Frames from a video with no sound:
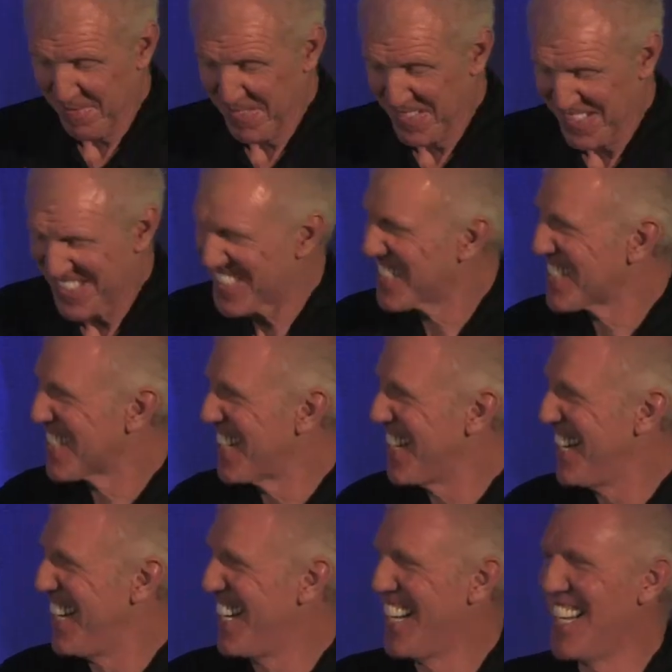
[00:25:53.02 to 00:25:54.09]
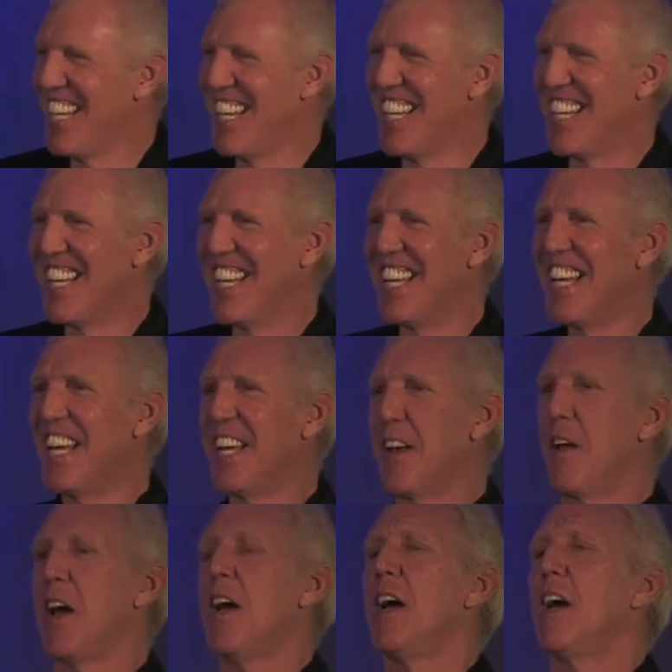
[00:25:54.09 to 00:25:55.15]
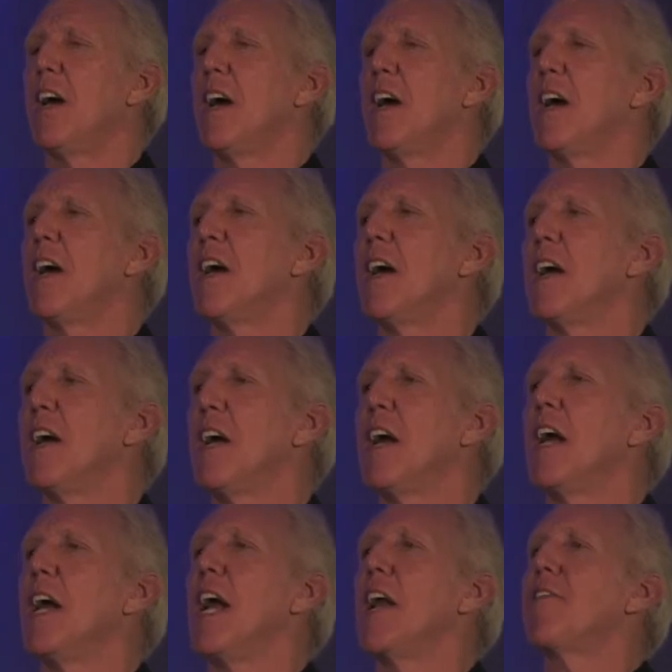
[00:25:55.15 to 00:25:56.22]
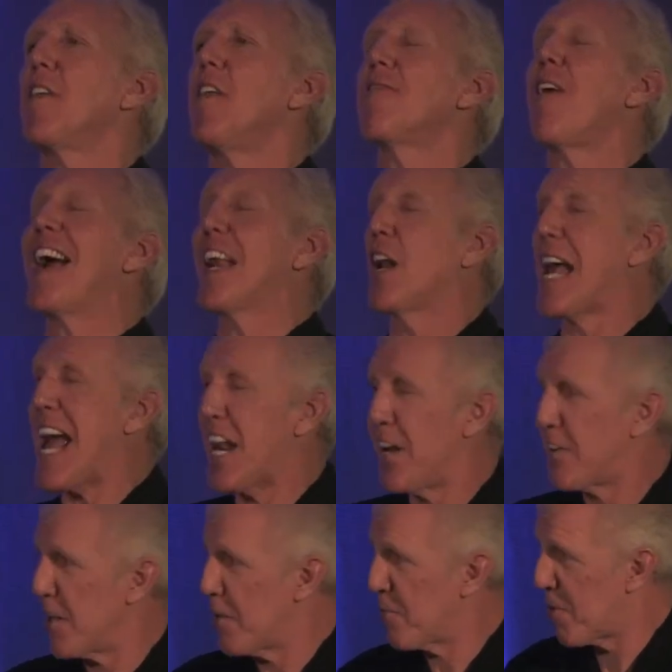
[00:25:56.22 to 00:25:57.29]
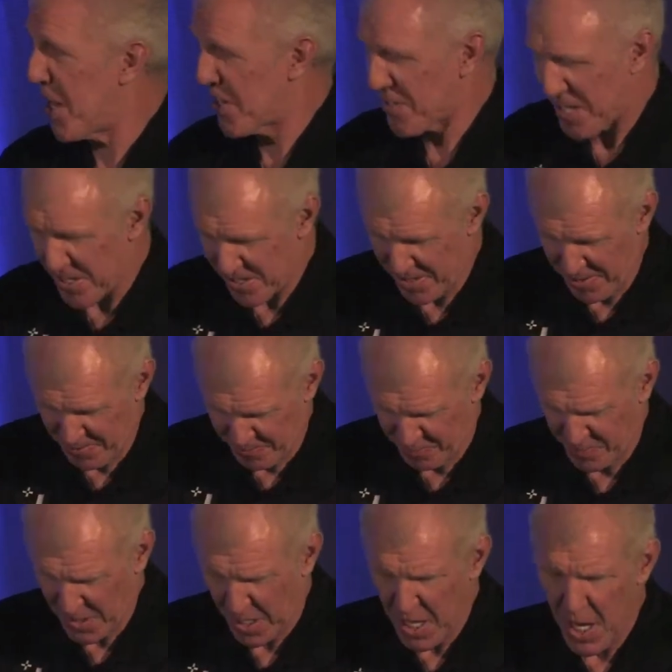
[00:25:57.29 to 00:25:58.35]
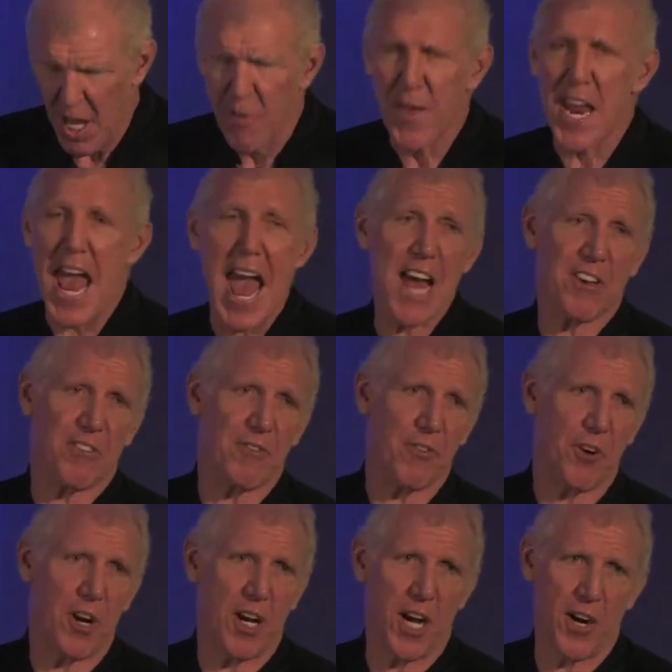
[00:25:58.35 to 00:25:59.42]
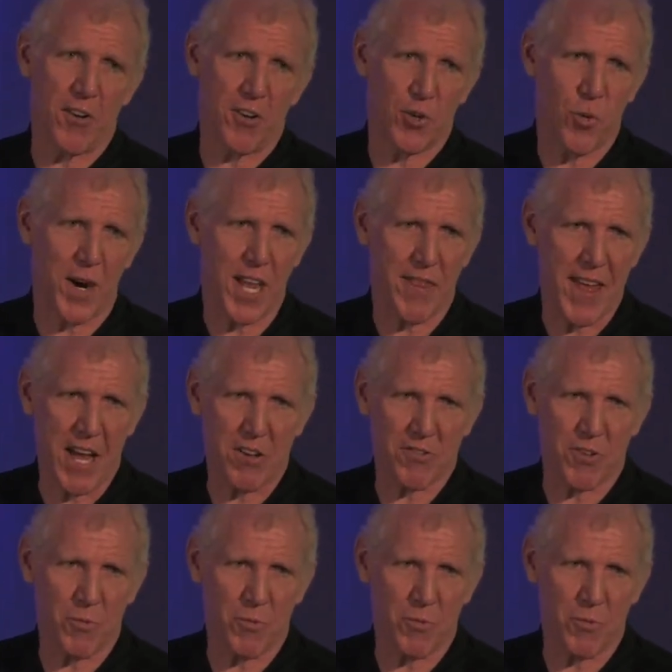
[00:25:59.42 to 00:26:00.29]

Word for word: a couple of weeks. It's coming out a couple. It's a very short book. It's um, in the um, final editing process. uh, they asked for 120,000